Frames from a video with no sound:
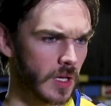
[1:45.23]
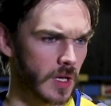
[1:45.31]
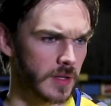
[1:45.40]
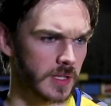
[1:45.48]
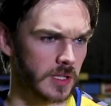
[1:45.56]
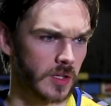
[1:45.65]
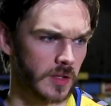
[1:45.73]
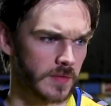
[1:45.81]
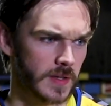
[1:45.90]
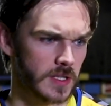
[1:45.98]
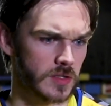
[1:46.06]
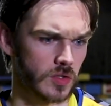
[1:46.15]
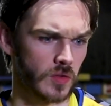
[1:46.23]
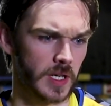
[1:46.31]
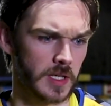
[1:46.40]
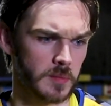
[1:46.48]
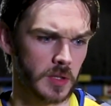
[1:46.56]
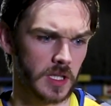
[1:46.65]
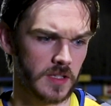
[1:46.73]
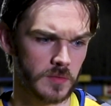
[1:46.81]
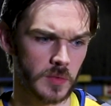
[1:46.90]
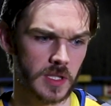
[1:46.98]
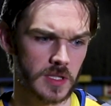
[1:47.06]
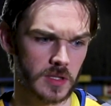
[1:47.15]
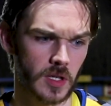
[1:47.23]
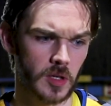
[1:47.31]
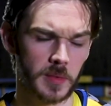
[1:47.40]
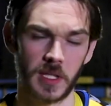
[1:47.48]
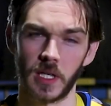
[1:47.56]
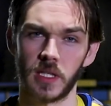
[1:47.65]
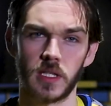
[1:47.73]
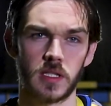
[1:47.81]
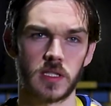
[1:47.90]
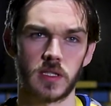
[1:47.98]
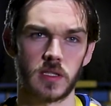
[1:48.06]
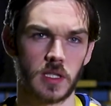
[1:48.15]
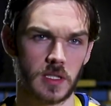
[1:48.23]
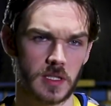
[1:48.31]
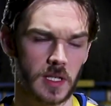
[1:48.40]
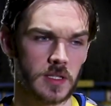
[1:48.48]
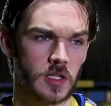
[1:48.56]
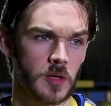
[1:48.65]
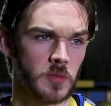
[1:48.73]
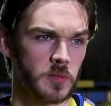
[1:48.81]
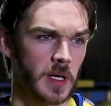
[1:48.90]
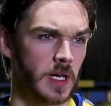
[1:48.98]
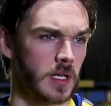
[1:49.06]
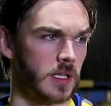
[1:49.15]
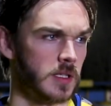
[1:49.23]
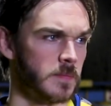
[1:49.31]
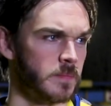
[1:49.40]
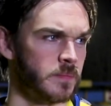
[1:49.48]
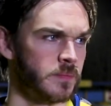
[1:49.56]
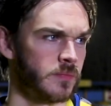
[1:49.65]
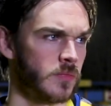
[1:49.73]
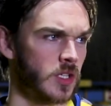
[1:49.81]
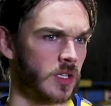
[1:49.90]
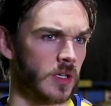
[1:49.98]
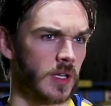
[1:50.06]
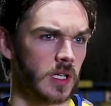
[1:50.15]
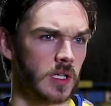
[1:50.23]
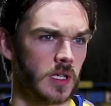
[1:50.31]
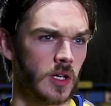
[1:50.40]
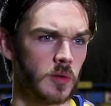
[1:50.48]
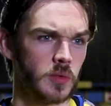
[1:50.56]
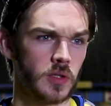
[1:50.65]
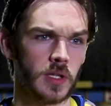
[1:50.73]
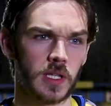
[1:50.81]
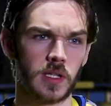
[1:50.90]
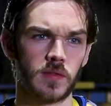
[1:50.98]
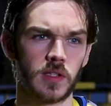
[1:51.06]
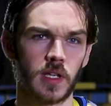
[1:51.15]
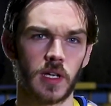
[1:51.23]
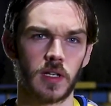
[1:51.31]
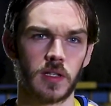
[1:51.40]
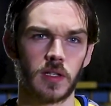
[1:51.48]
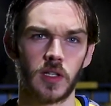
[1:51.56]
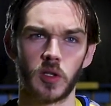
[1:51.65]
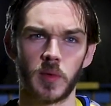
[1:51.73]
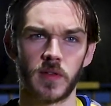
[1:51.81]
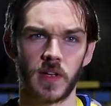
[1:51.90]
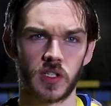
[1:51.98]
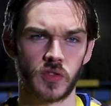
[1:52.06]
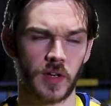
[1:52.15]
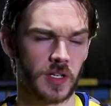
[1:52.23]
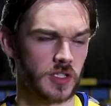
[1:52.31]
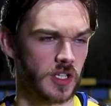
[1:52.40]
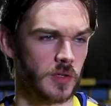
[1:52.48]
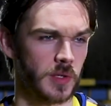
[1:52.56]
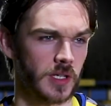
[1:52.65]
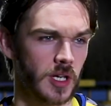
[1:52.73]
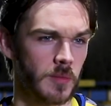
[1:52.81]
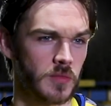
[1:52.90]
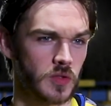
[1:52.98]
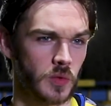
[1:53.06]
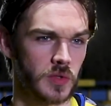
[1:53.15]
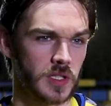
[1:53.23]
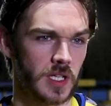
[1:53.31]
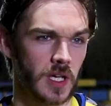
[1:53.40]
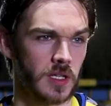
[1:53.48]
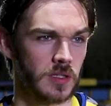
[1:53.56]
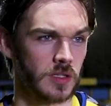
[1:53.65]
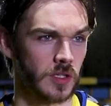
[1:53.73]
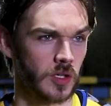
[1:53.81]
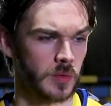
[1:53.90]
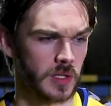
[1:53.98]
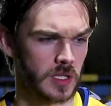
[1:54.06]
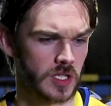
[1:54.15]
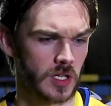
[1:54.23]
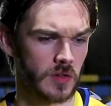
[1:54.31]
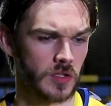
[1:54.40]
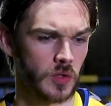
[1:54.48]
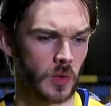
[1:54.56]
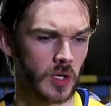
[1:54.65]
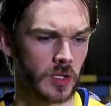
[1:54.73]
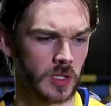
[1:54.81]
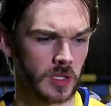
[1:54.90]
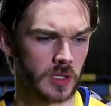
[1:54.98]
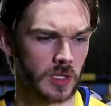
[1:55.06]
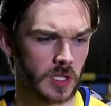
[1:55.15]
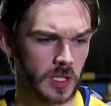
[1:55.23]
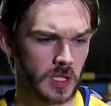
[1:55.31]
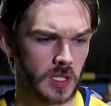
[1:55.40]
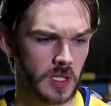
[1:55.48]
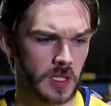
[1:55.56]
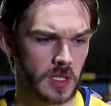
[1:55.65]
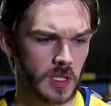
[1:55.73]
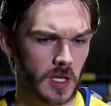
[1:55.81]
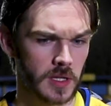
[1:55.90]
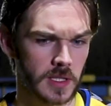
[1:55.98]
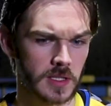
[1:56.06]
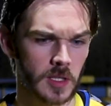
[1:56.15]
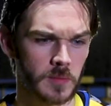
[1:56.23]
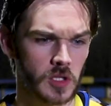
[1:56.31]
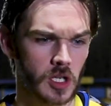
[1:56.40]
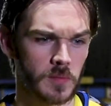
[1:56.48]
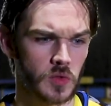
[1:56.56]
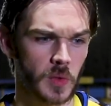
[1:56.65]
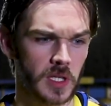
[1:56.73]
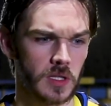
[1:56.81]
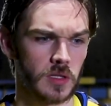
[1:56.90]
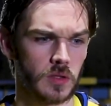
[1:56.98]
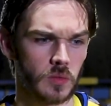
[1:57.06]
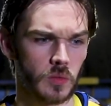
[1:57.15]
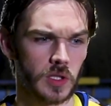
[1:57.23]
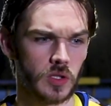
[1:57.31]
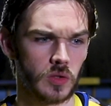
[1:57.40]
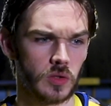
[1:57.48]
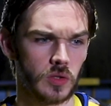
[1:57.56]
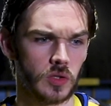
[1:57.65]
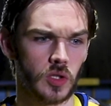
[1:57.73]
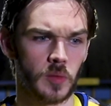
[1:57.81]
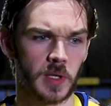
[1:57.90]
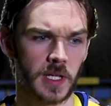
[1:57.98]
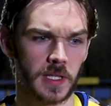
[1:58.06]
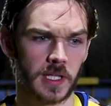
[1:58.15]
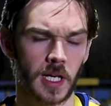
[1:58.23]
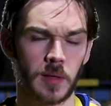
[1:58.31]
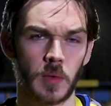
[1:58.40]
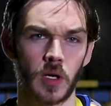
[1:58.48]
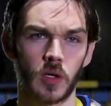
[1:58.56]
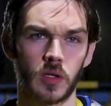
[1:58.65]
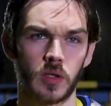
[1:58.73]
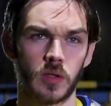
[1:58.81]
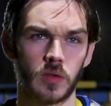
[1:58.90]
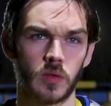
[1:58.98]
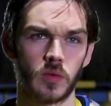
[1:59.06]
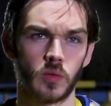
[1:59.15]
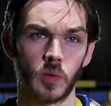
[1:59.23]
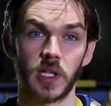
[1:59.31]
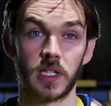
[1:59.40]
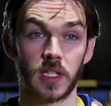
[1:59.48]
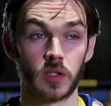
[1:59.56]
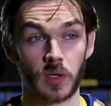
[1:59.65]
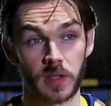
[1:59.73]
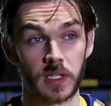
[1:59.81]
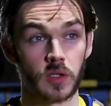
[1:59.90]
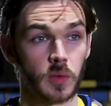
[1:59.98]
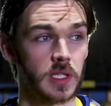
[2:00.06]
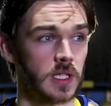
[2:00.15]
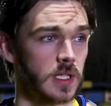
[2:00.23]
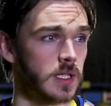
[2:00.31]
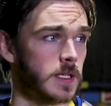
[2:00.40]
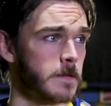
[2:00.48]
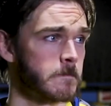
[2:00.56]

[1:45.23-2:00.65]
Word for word: I think you know the fans are great, but even when it's a derby day, it's it's ten times better. You know, they can help you. They give you that little bit of extra energy when it comes towards the end. You know know when they're cheering you on. And I think sometimes when, when you, you dominate the game like we did, or I think we did,